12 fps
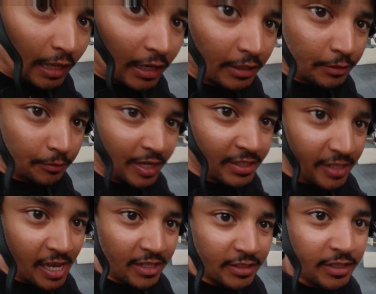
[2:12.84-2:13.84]
I got the
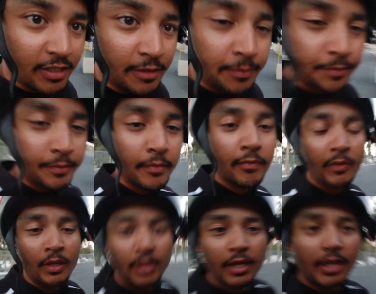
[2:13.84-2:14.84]
race gas in,
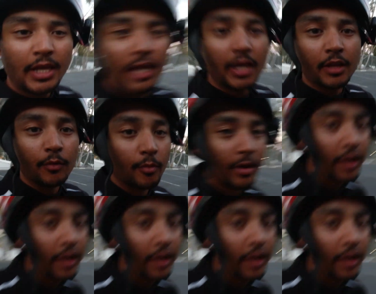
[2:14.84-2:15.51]
and we're